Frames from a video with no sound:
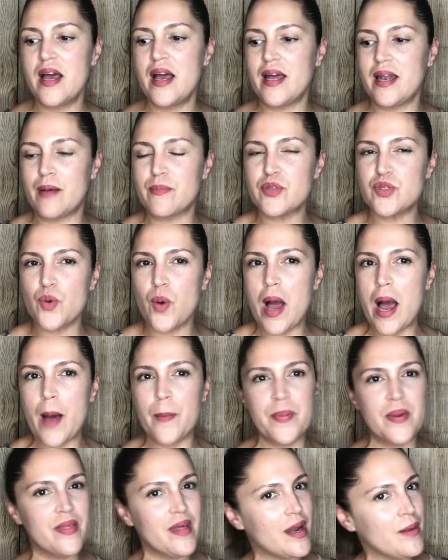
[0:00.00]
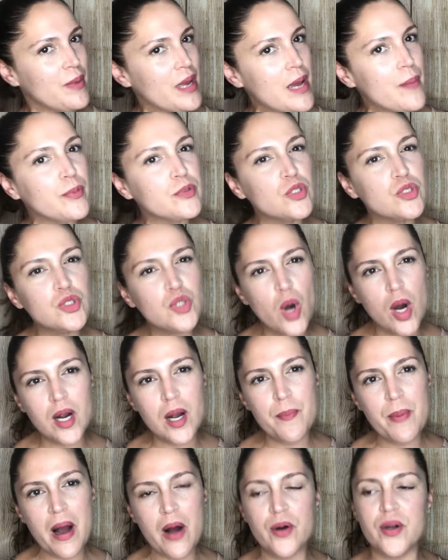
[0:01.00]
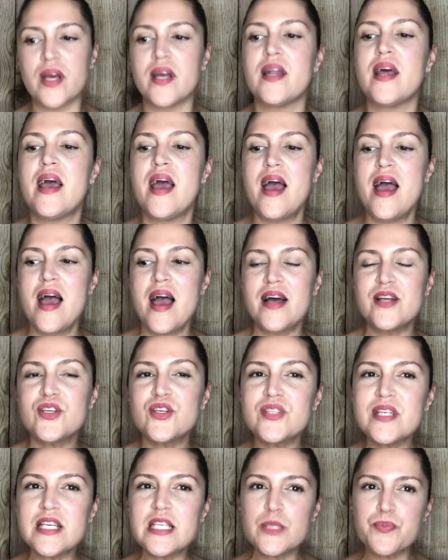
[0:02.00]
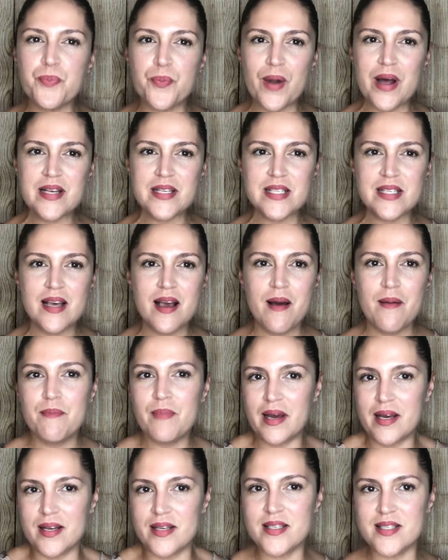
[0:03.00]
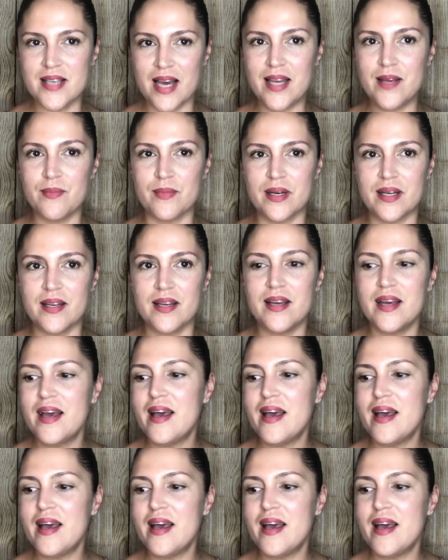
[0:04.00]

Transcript: and I'm so happy that I'm able to talk about it and just express my excitement.